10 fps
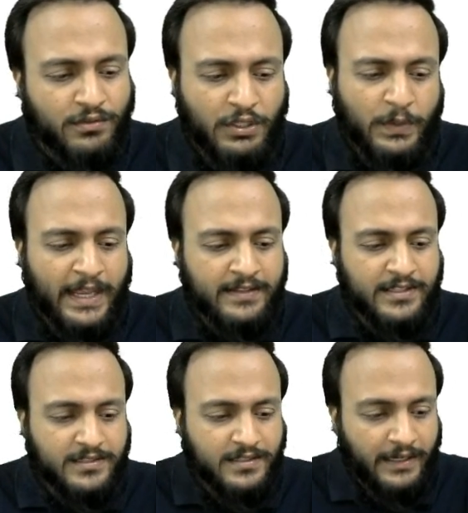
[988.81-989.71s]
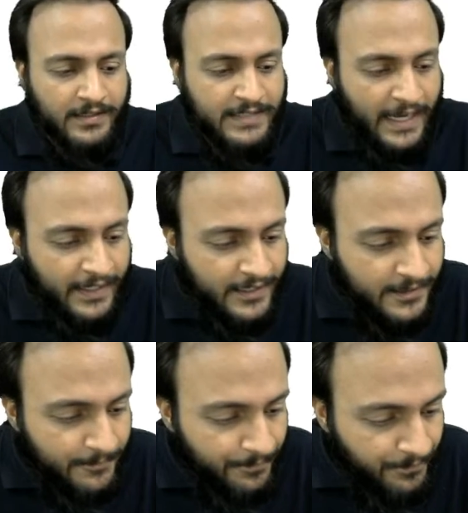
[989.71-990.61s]
so you can just understand
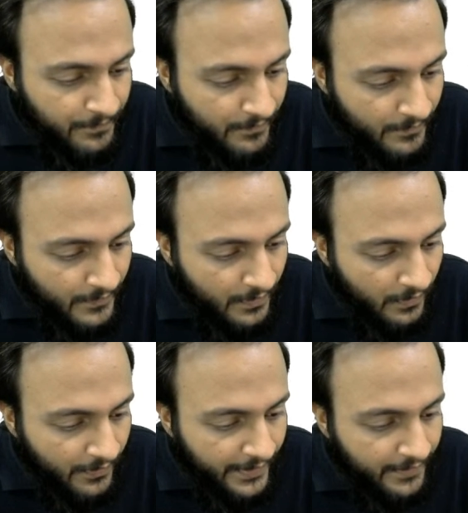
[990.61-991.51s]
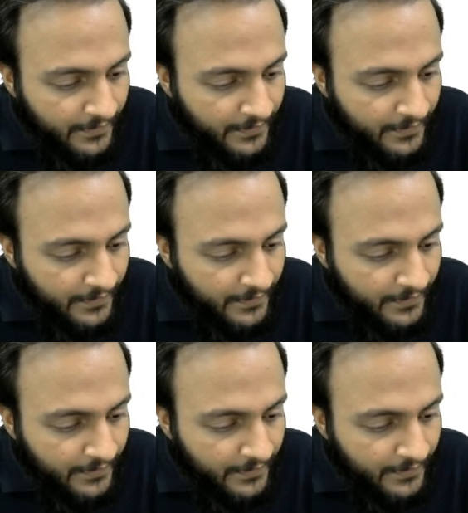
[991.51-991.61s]
it. All right.